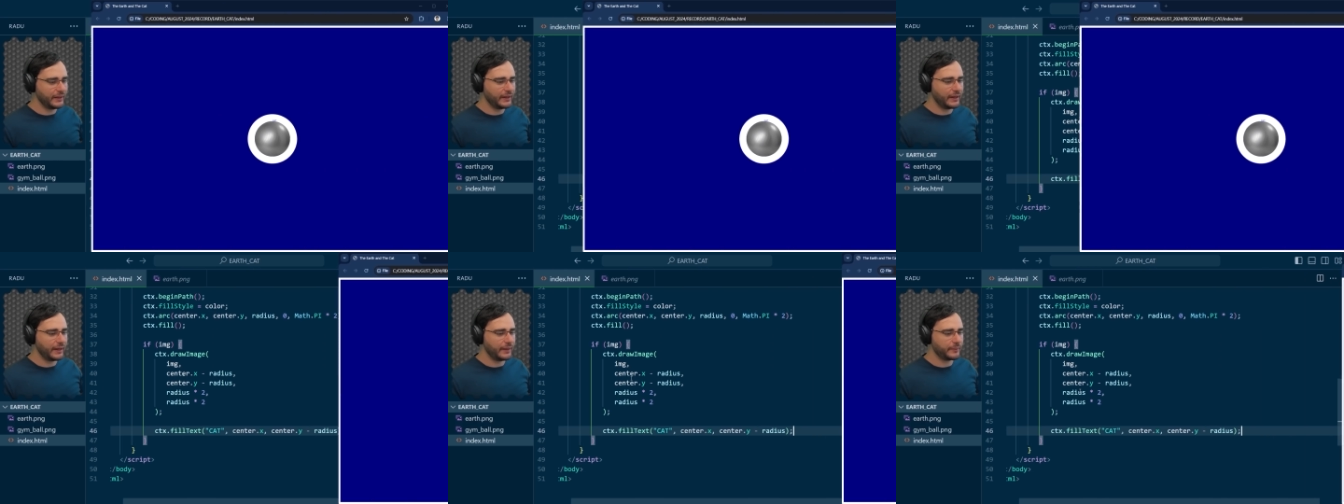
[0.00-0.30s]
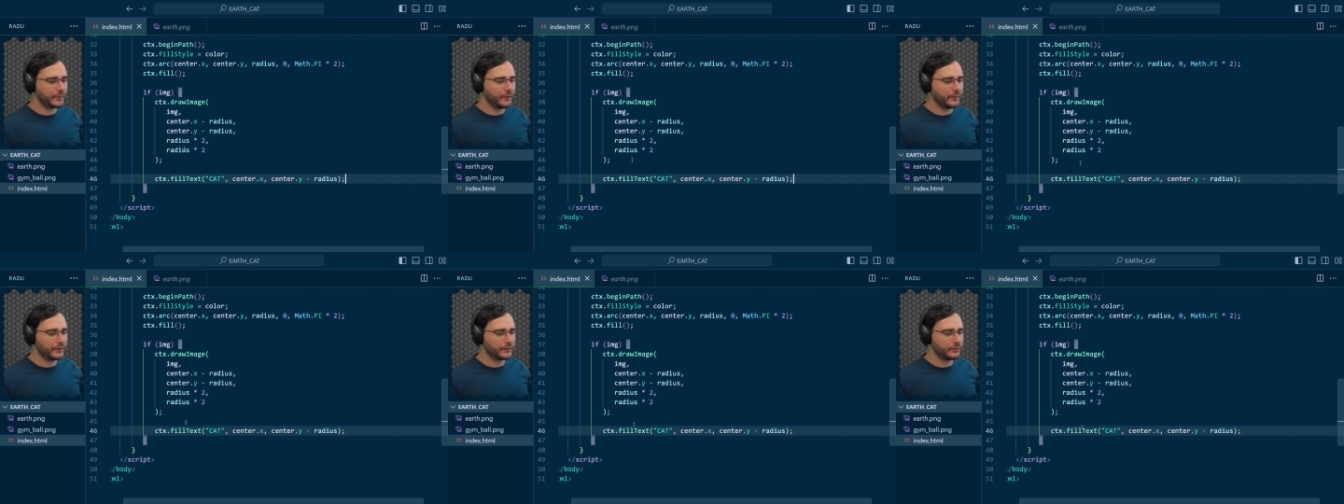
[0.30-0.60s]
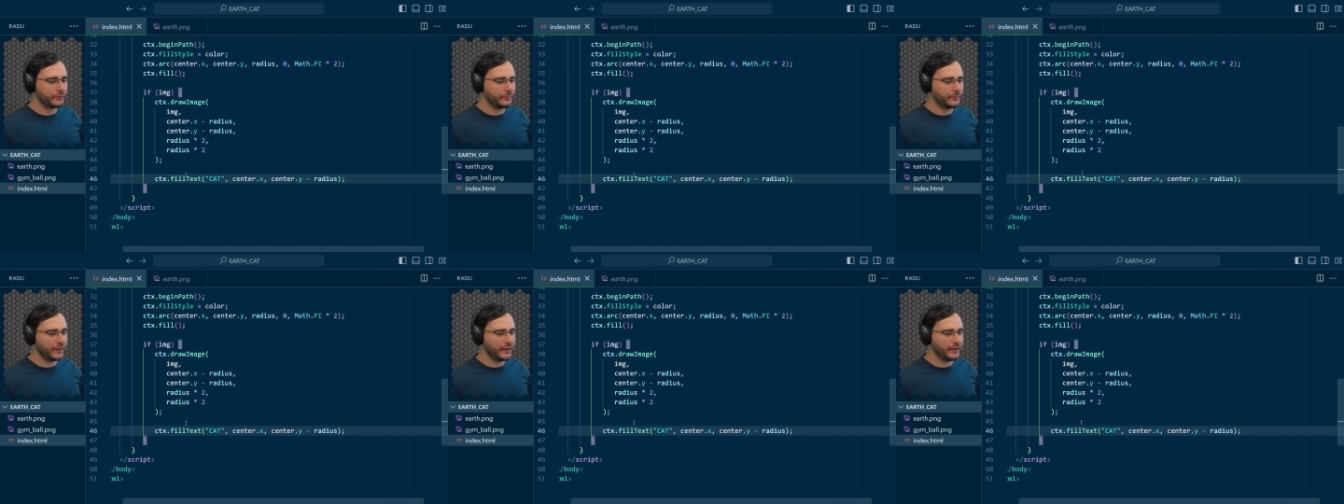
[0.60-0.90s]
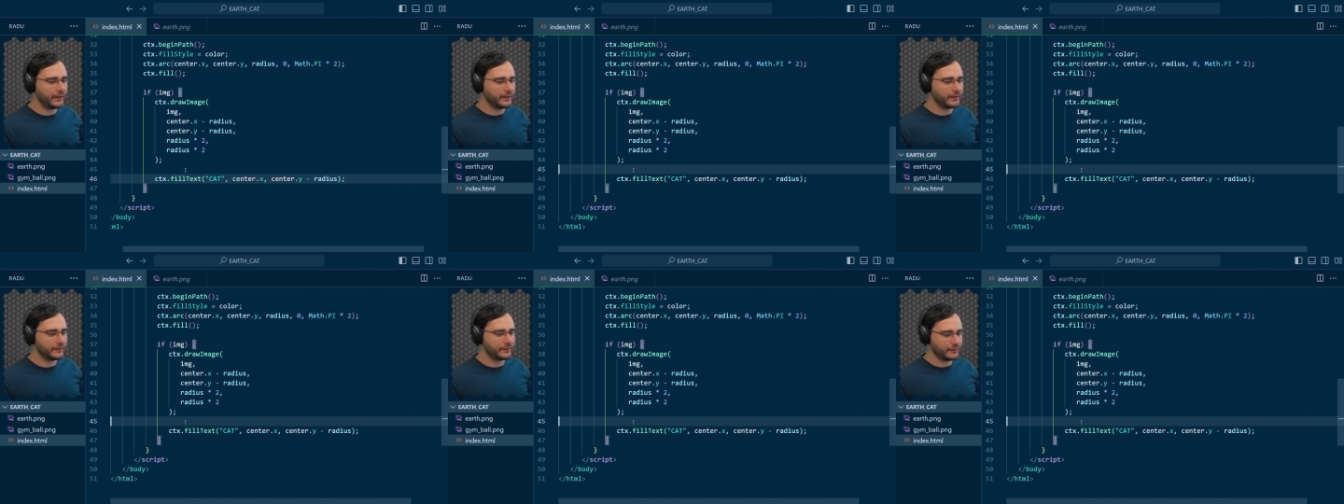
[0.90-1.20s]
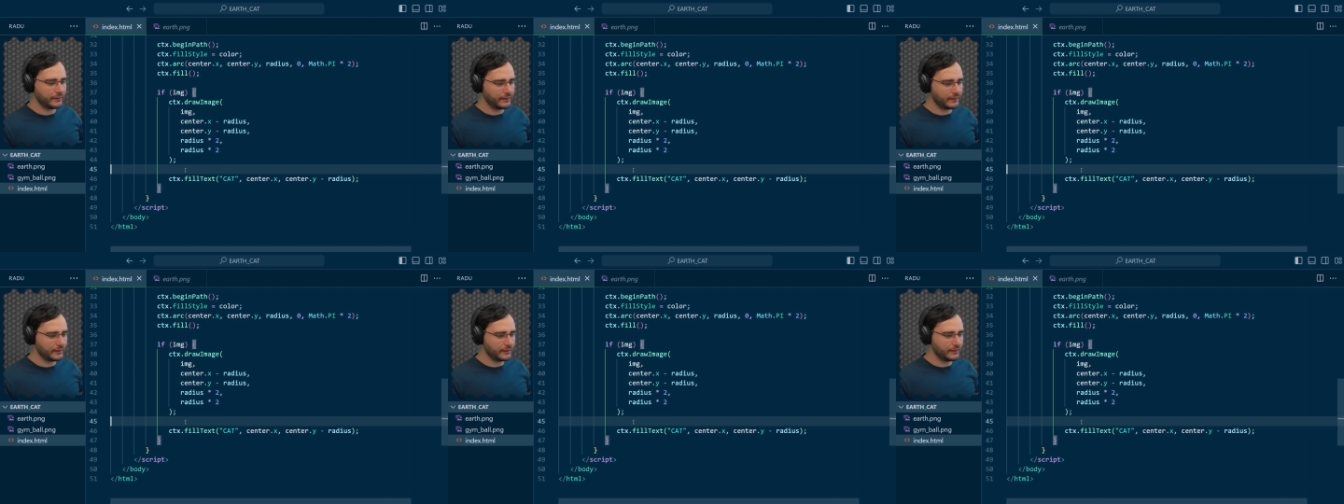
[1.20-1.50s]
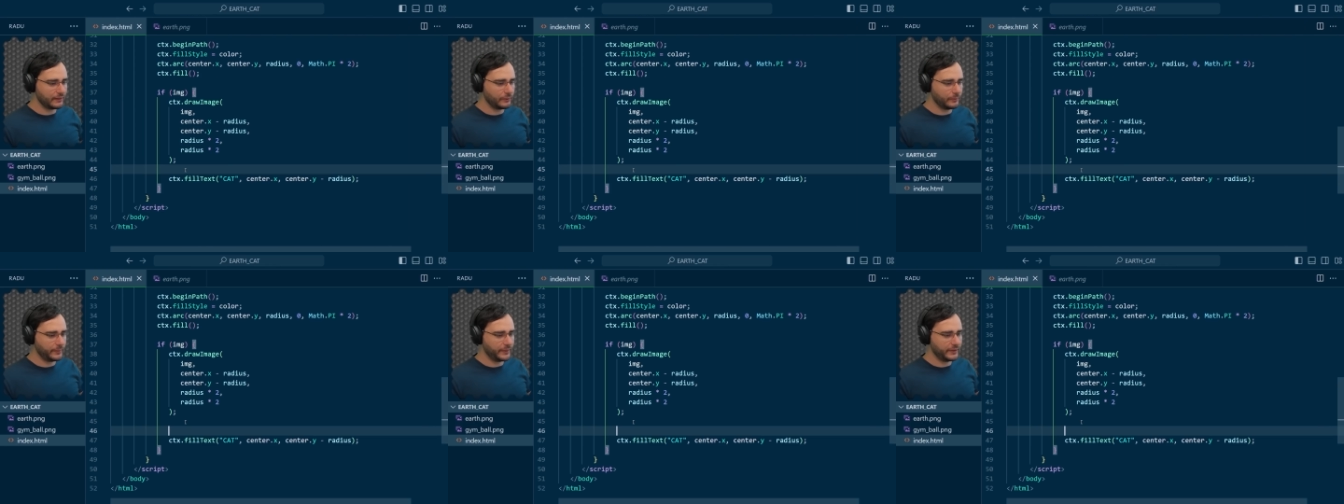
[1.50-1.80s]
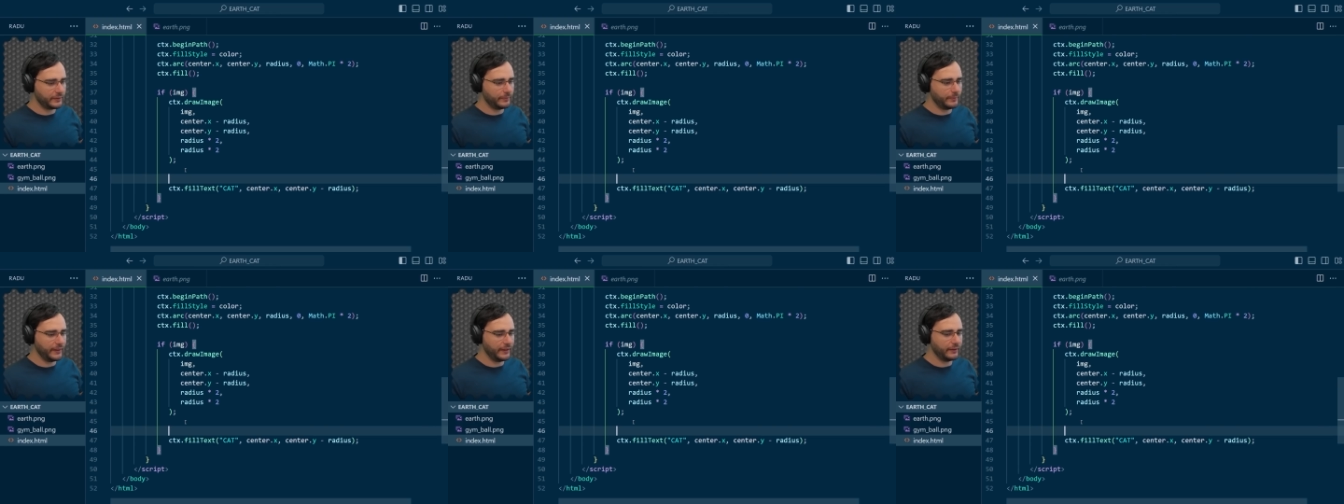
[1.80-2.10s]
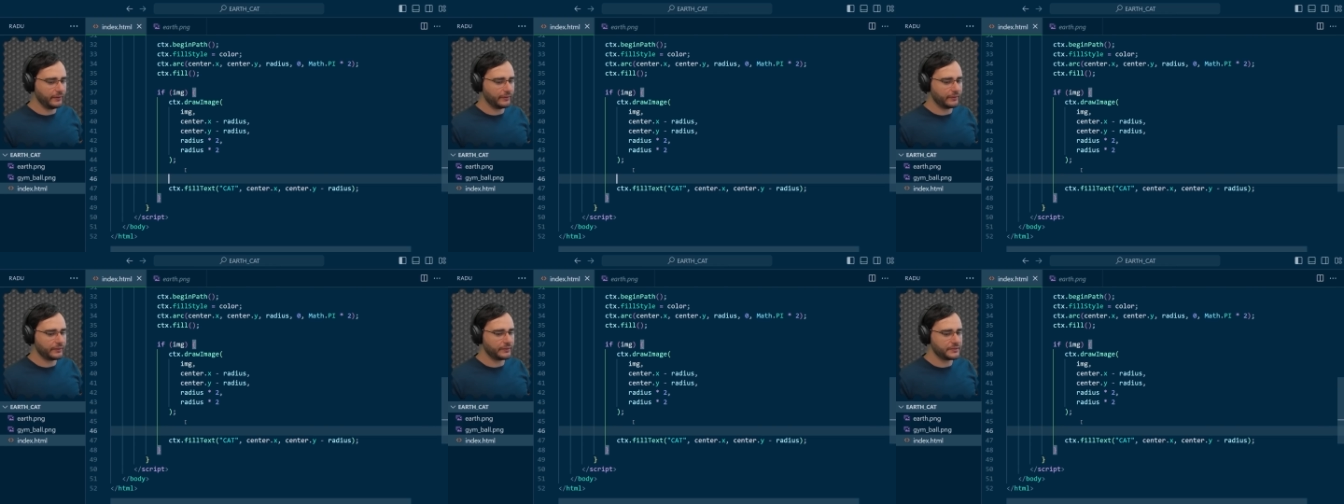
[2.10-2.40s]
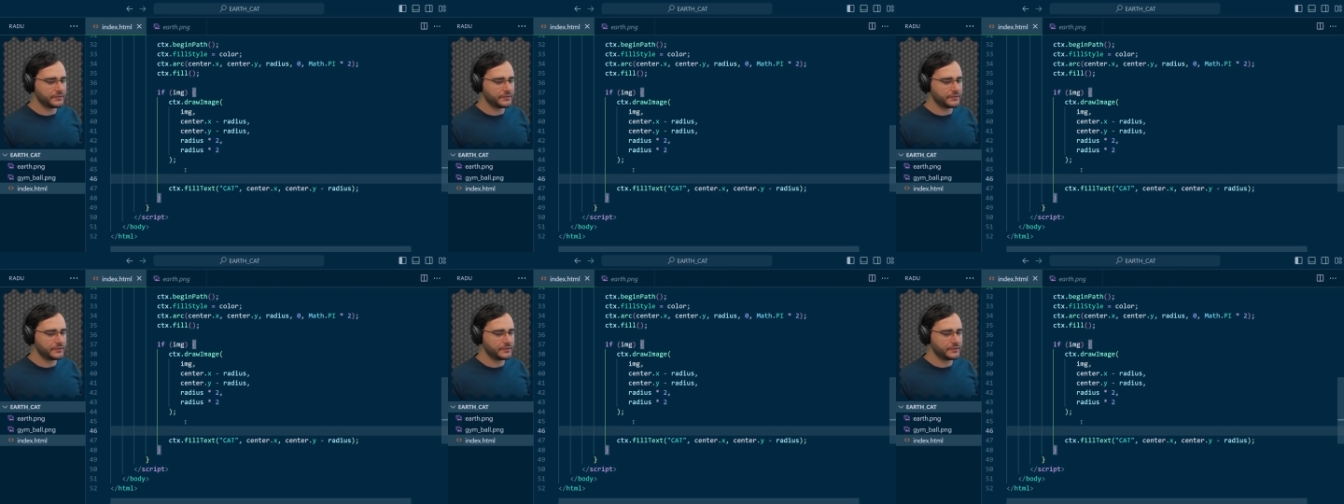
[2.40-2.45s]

I'm going to make it a little bit bigger.